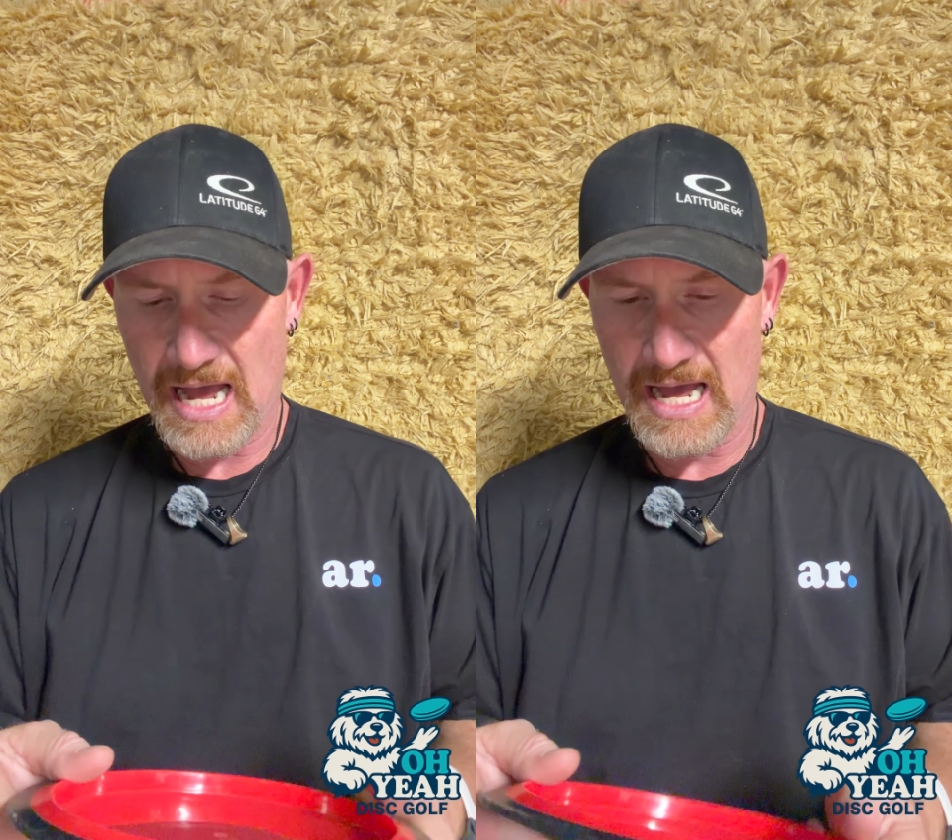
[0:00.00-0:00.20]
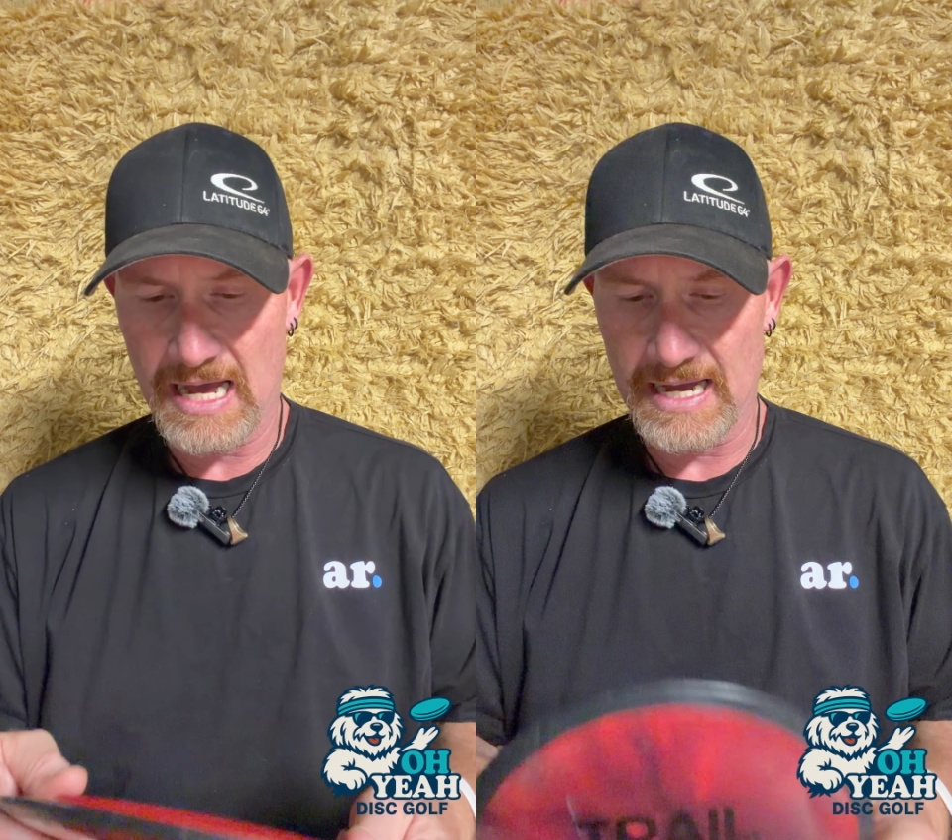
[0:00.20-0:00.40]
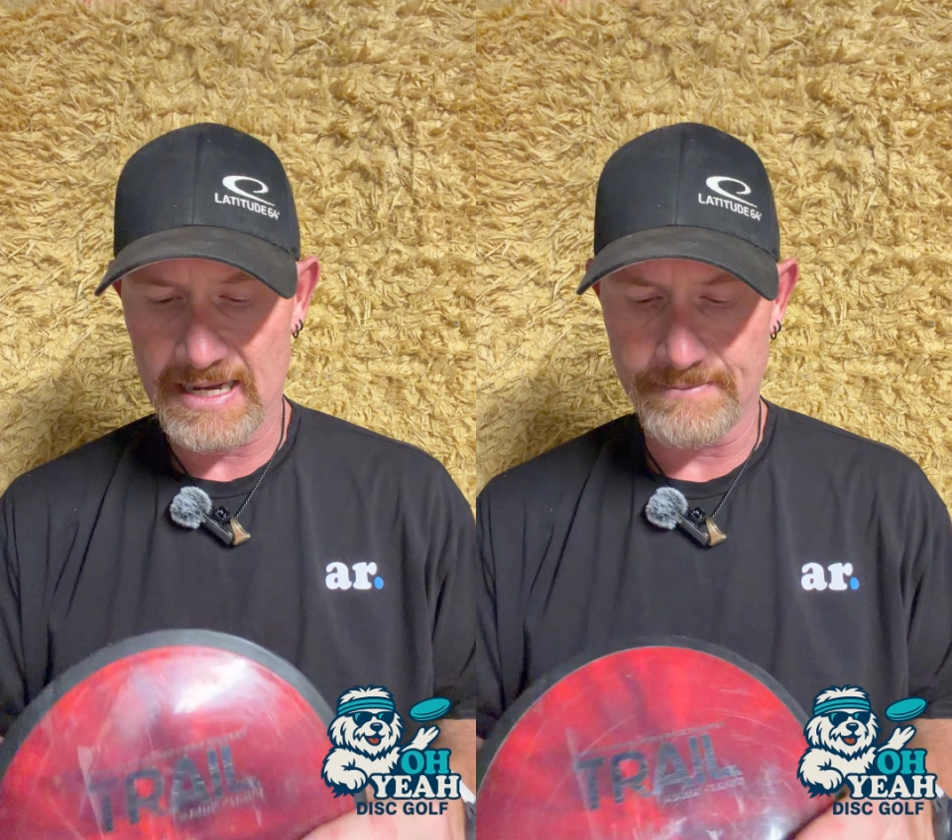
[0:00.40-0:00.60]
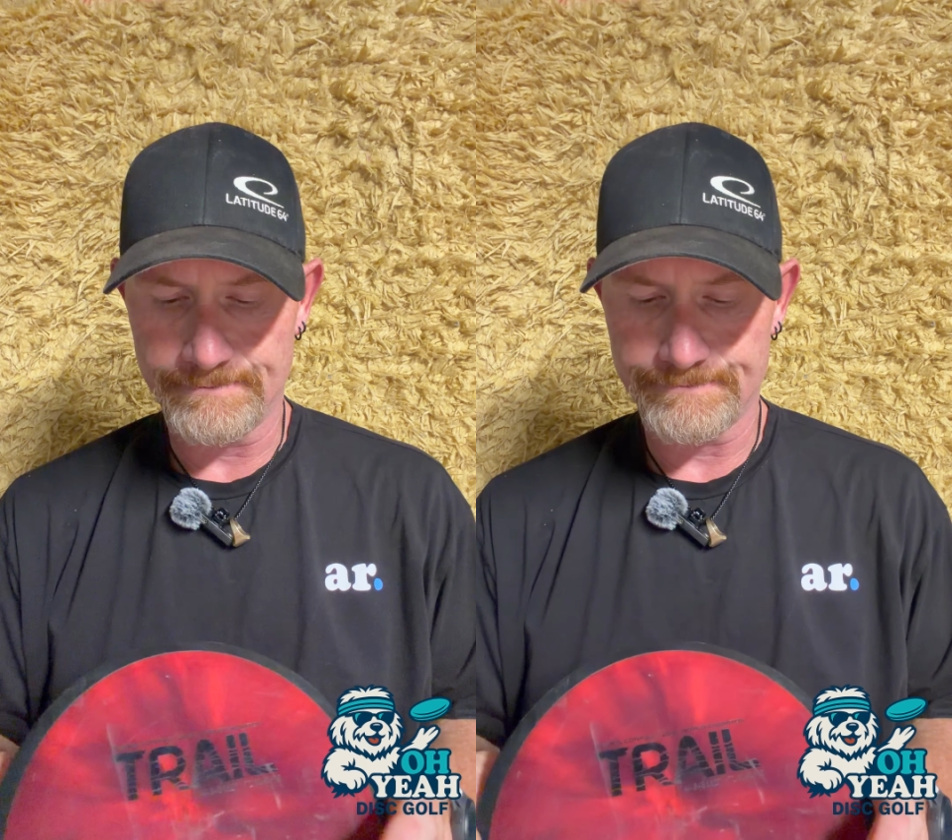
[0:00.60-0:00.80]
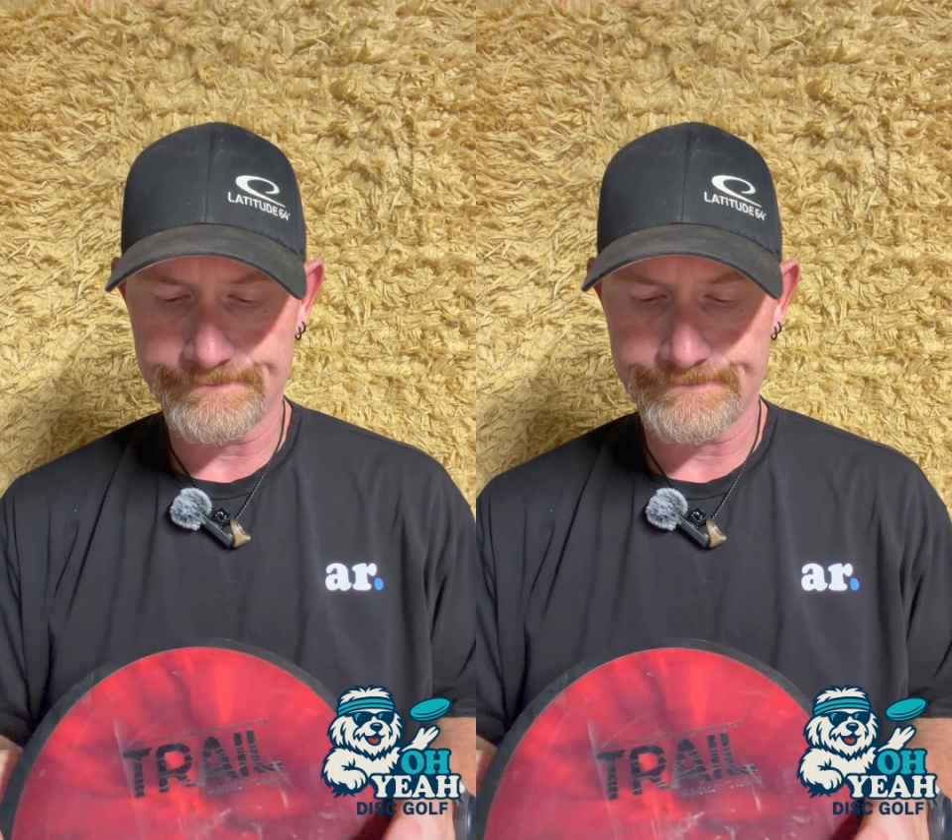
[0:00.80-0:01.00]

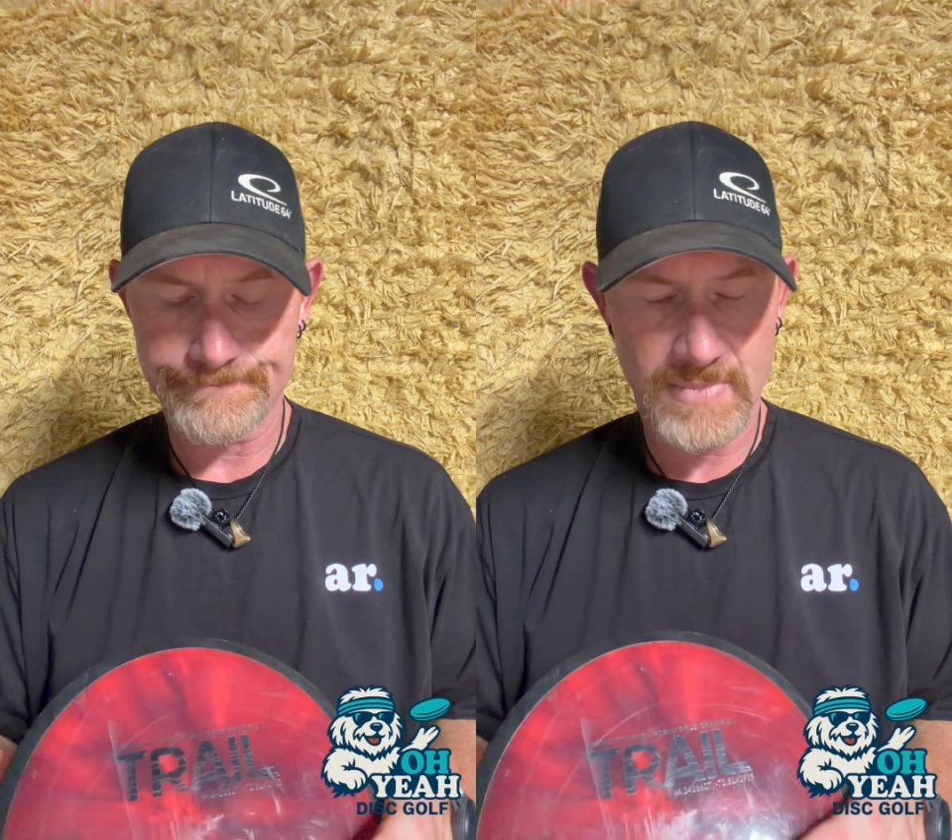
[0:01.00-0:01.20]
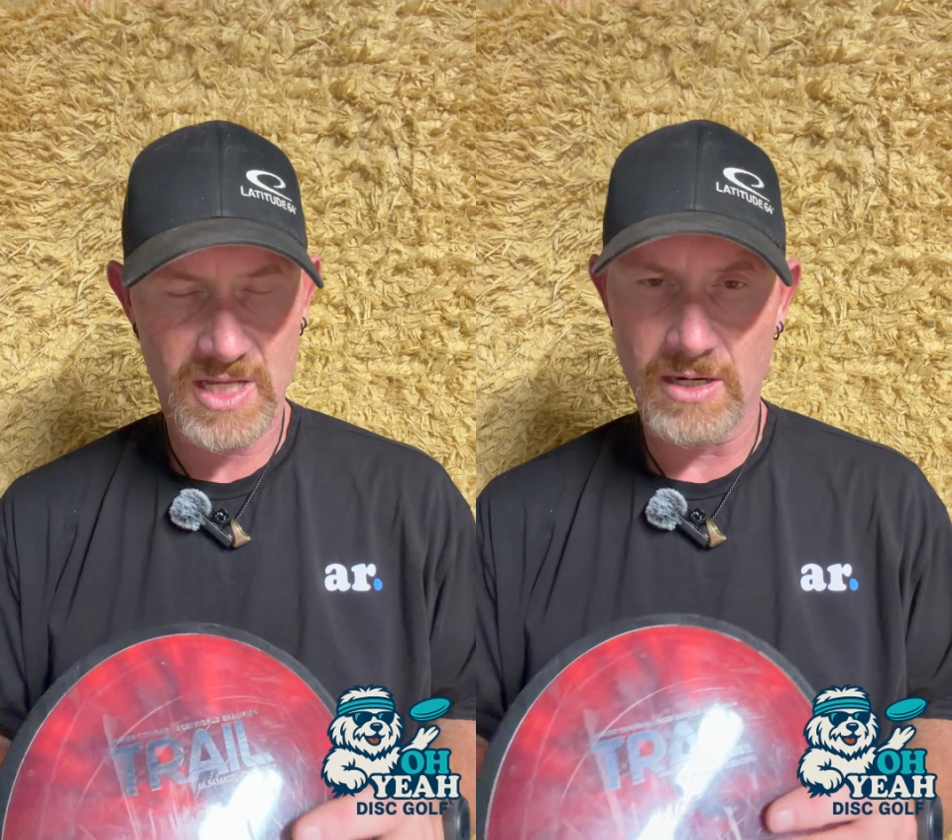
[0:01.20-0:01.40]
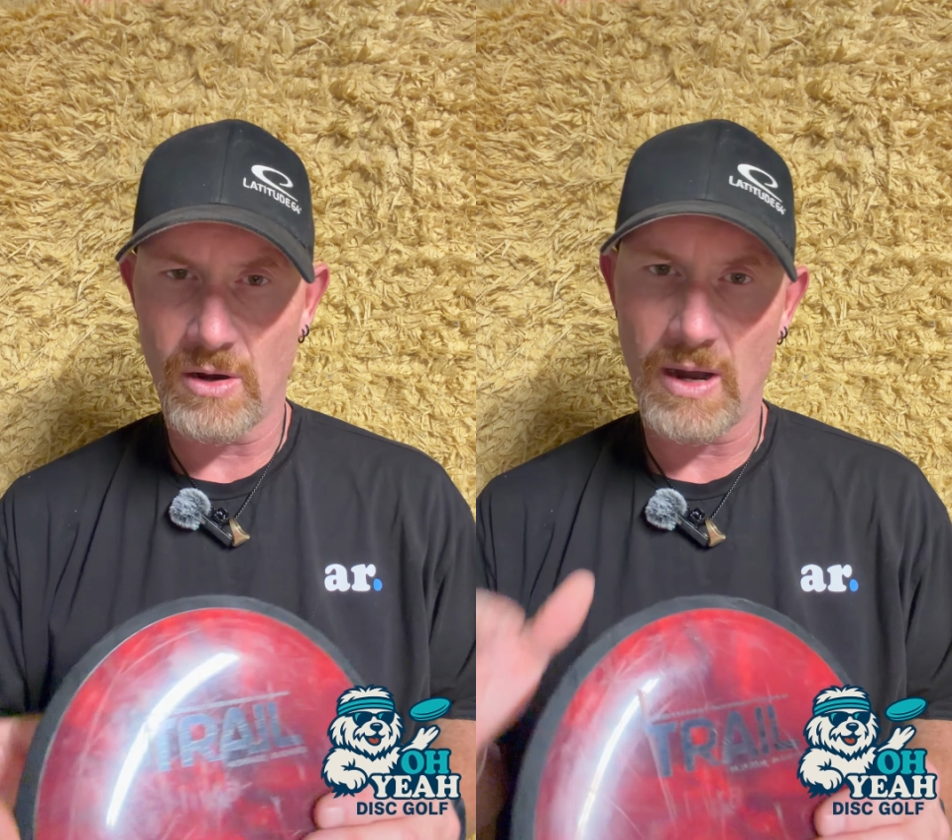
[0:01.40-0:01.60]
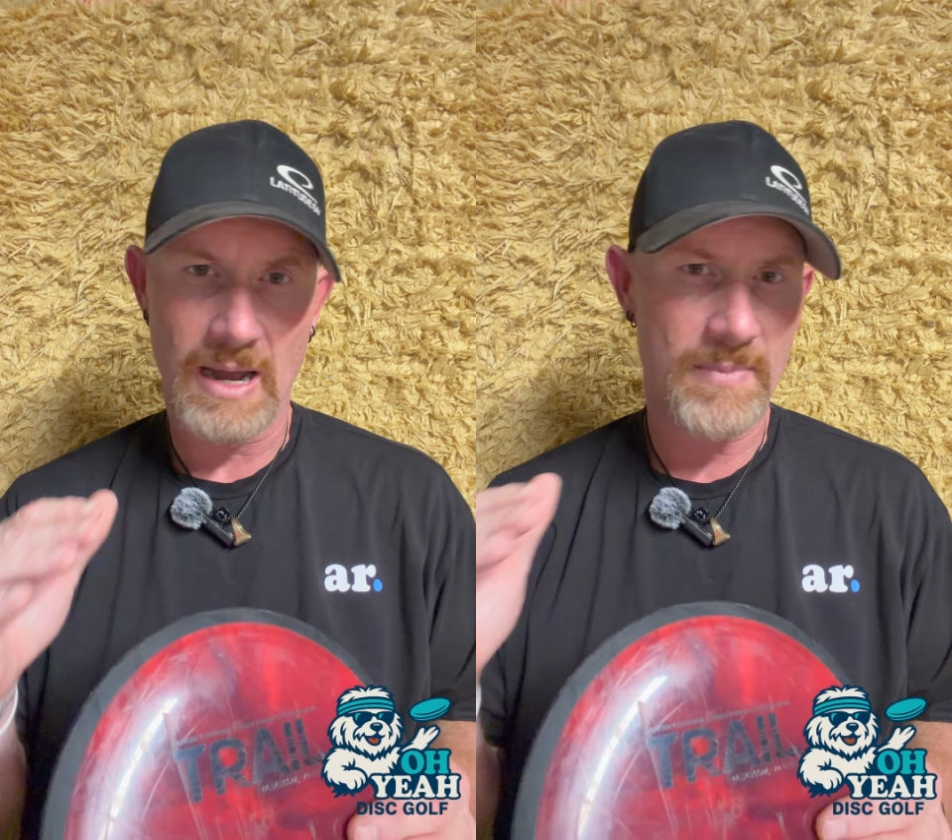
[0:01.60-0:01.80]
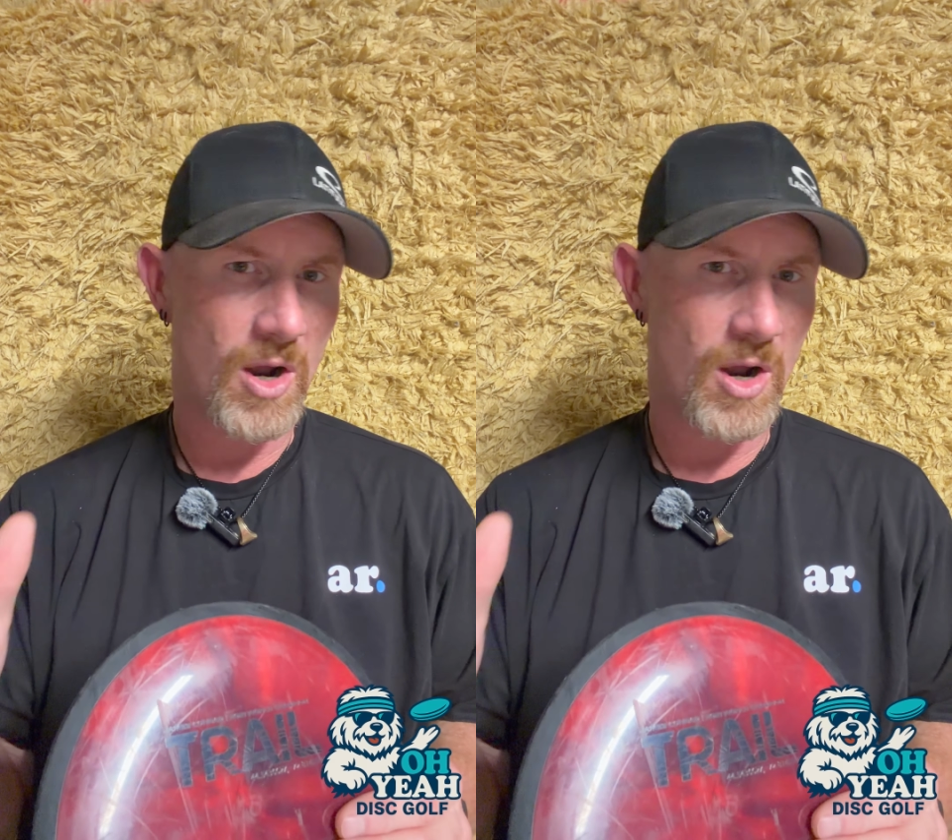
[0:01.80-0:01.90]
I'm an